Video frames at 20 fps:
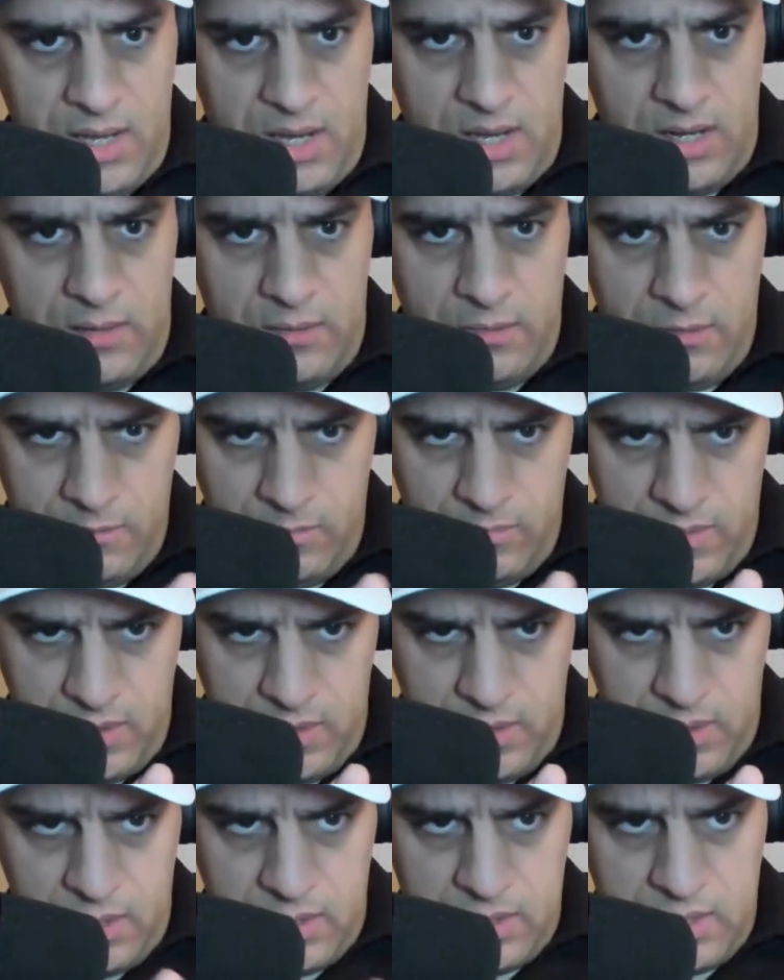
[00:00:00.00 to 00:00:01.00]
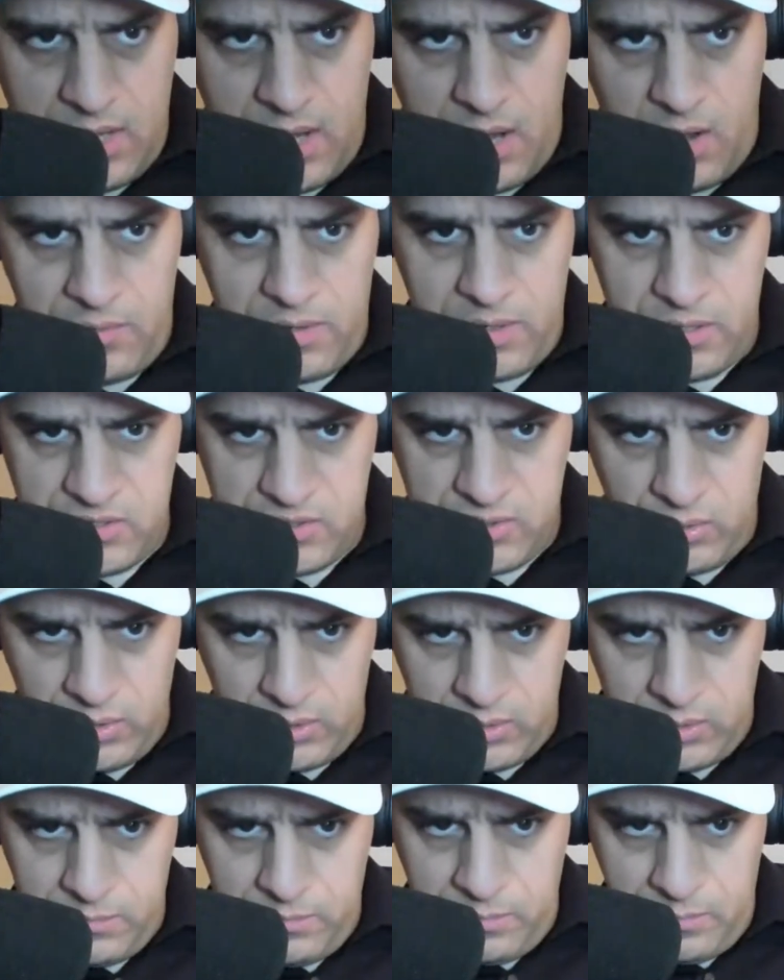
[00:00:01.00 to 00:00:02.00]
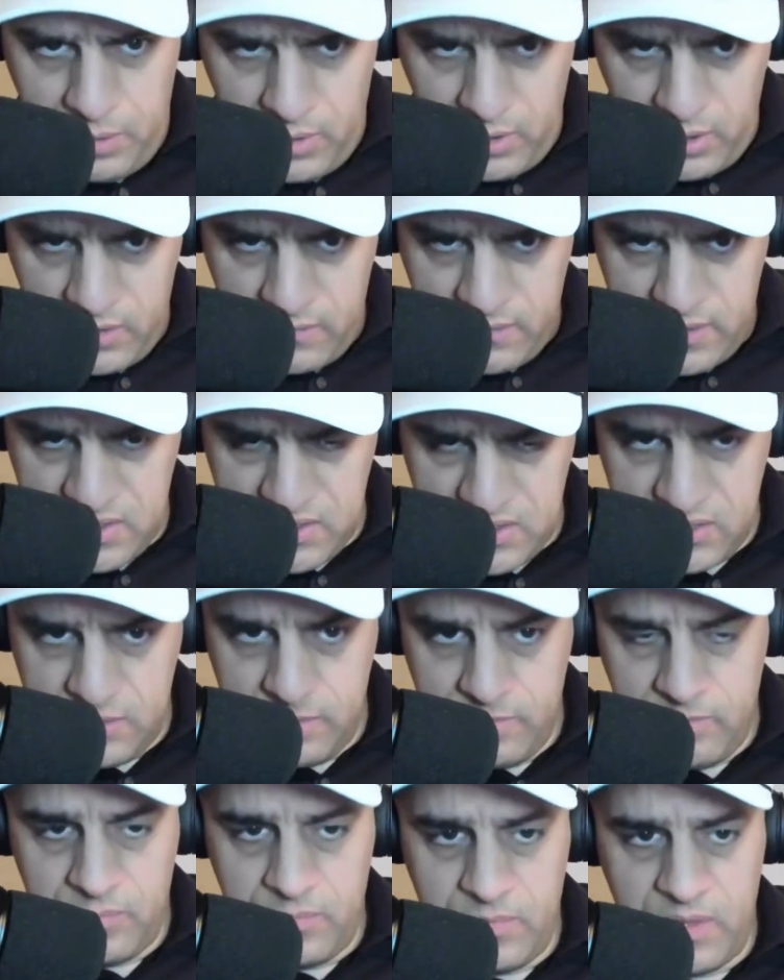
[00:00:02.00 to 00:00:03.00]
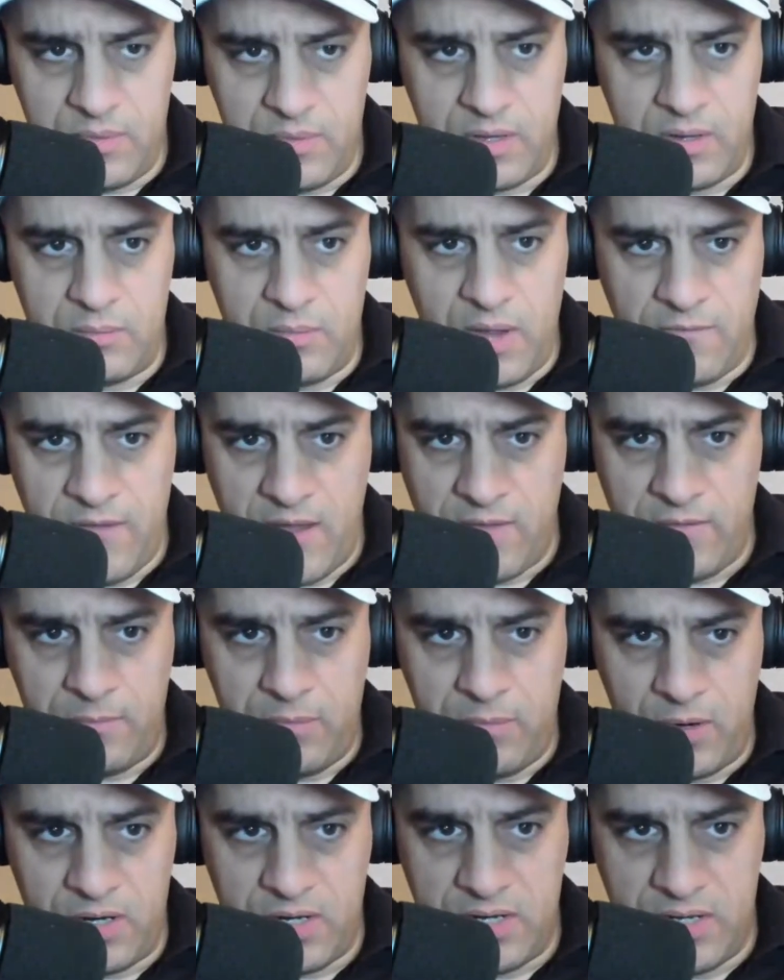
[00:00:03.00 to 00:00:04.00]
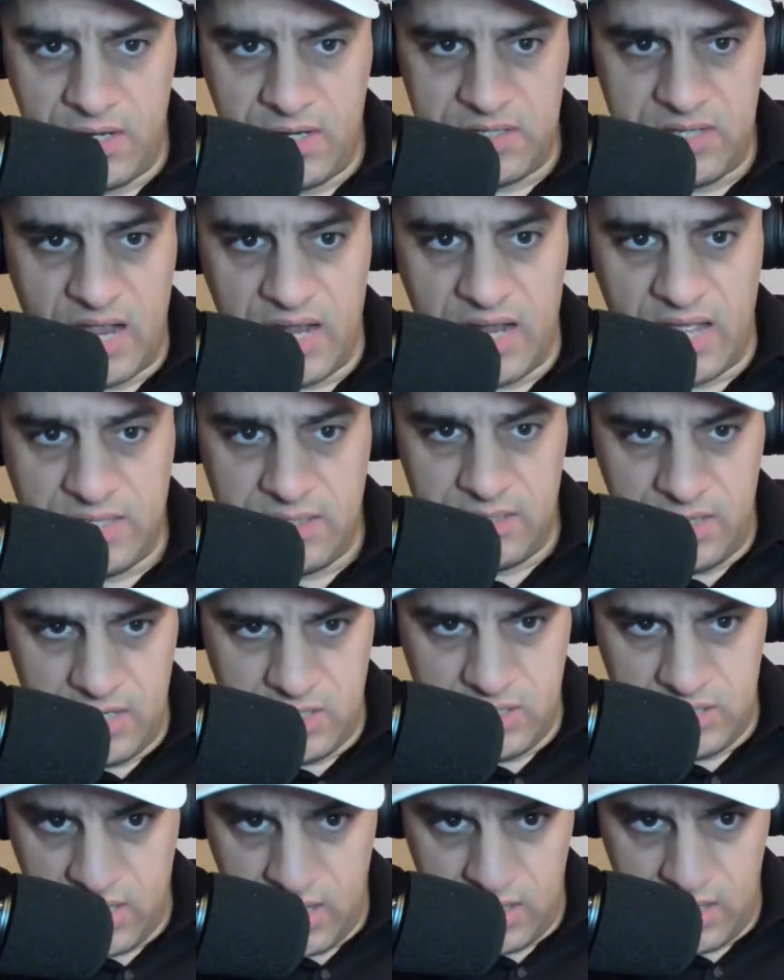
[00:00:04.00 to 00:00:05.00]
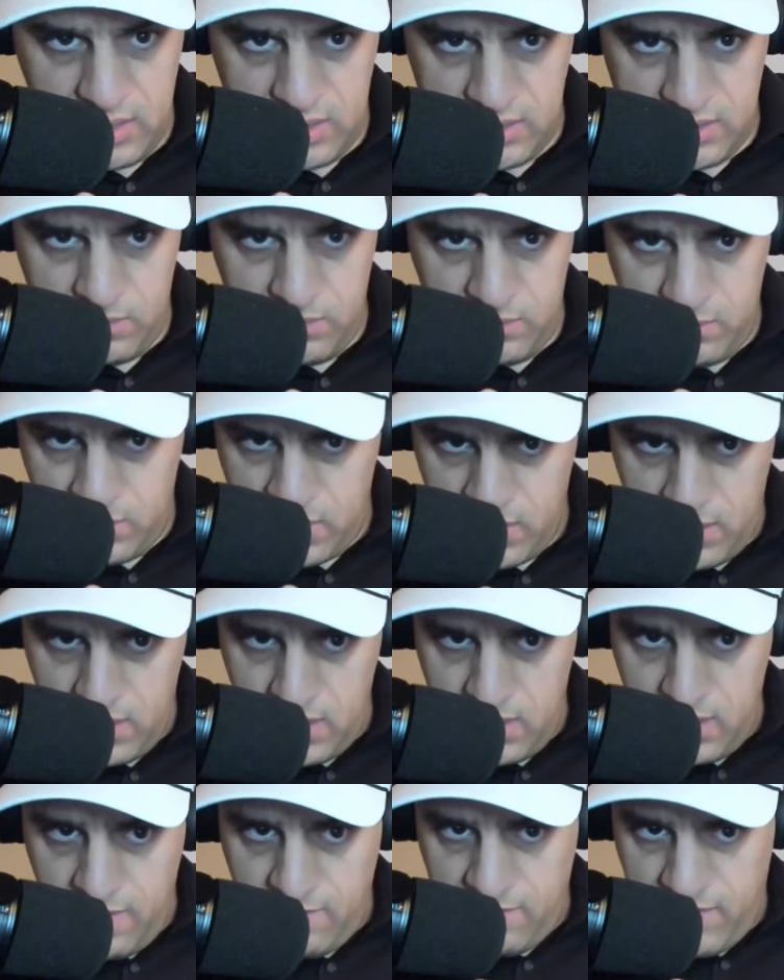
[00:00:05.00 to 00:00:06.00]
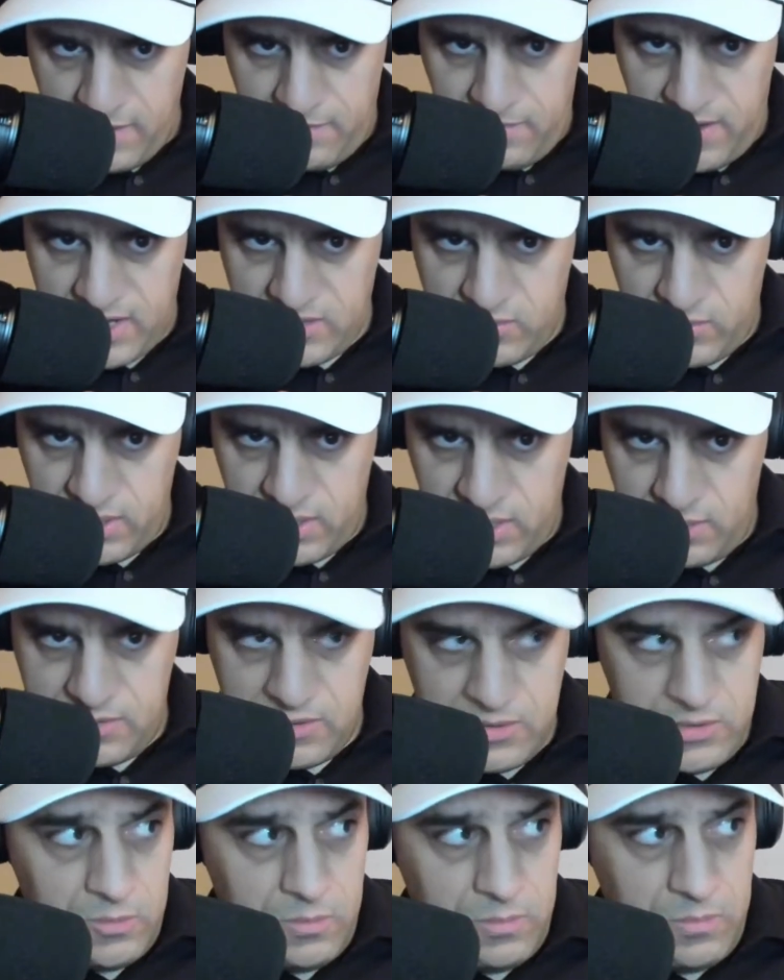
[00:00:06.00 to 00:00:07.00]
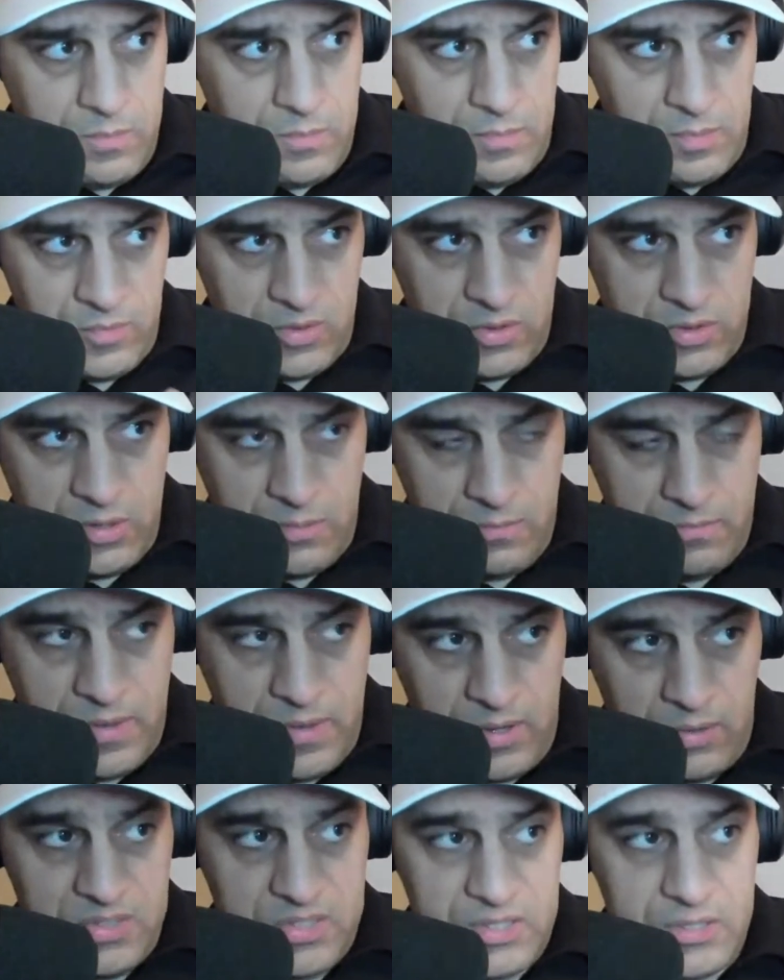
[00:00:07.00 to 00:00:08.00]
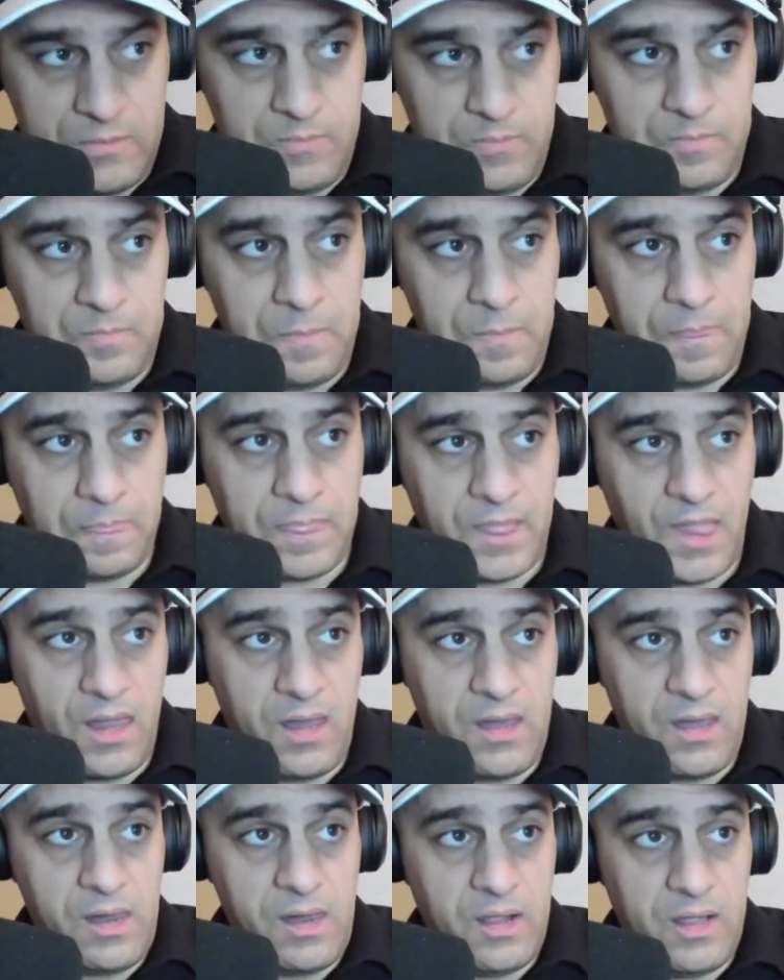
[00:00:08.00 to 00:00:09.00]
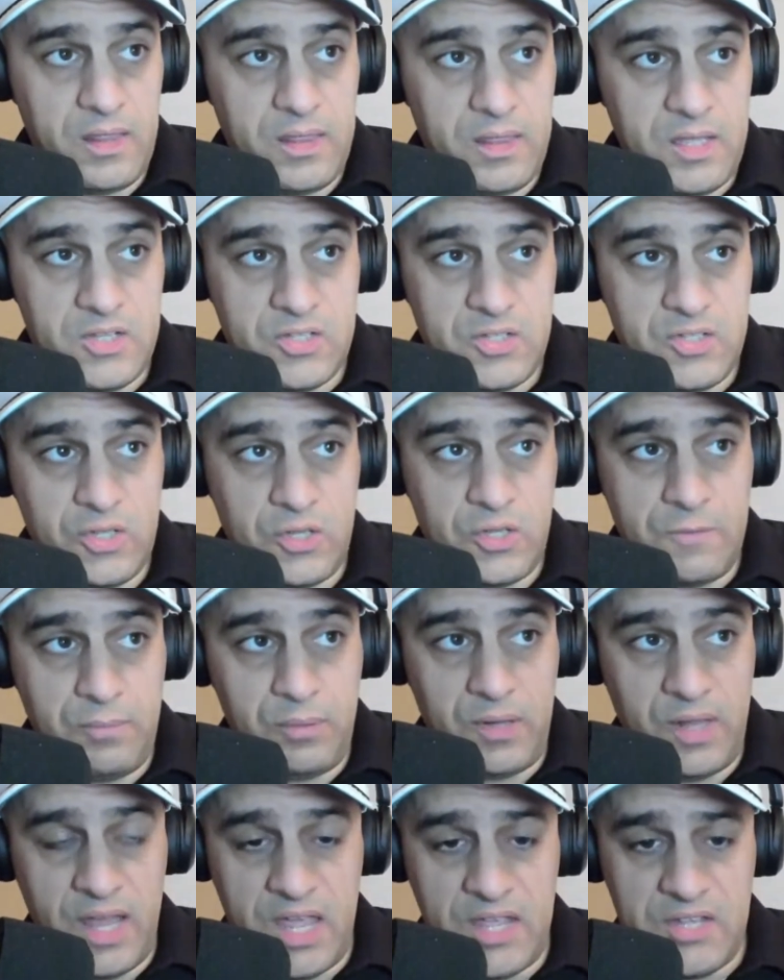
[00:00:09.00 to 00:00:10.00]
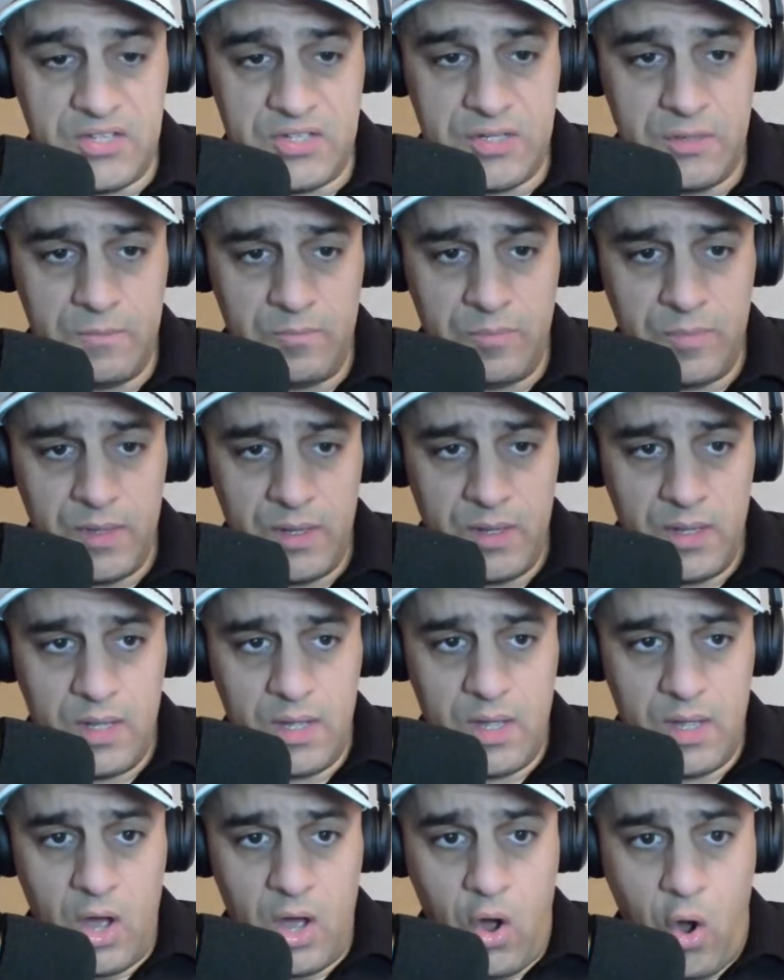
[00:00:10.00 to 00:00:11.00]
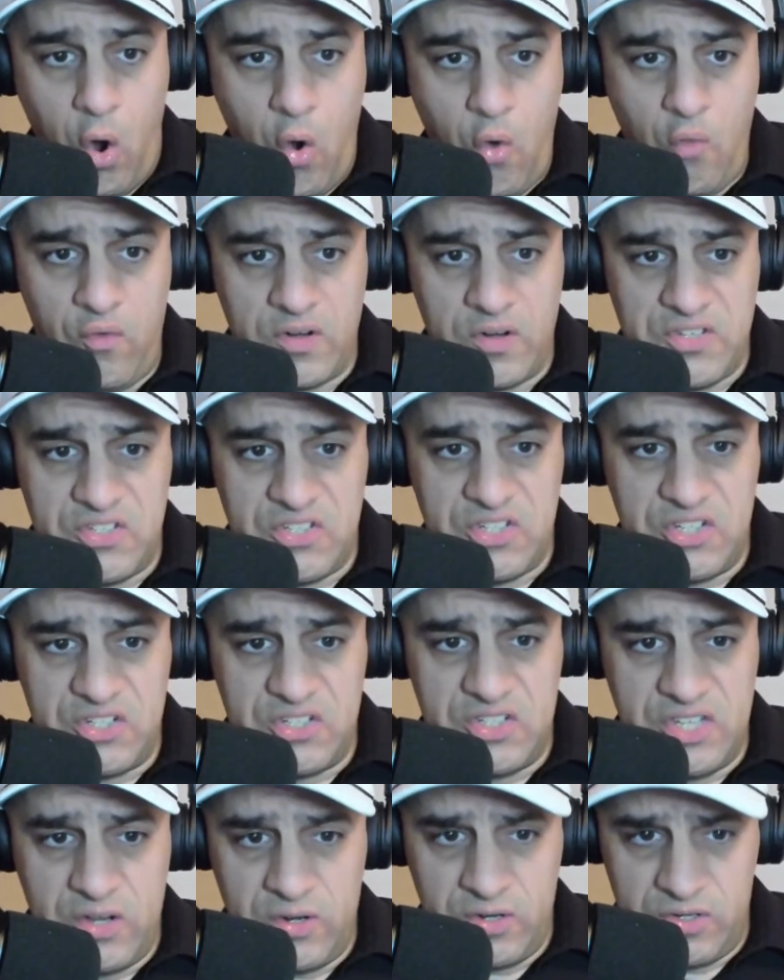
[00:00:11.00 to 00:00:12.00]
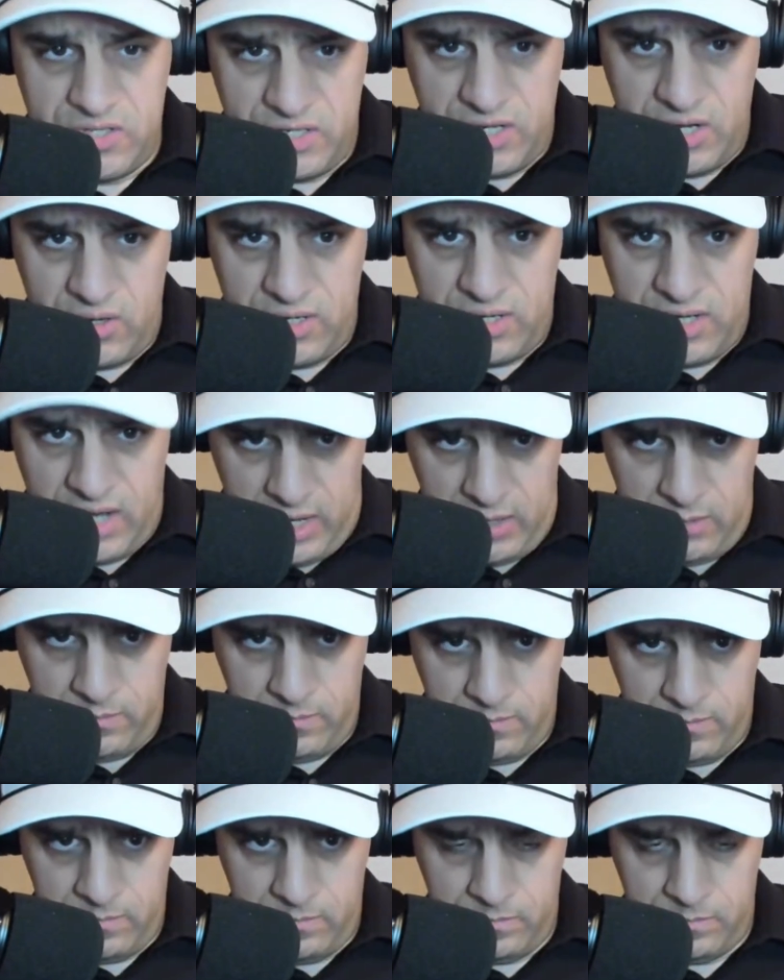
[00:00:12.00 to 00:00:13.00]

And now the historical part of this, my favorite part, because I like to educate these fight fans when it comes to the belts. This took place over 60 years ago today.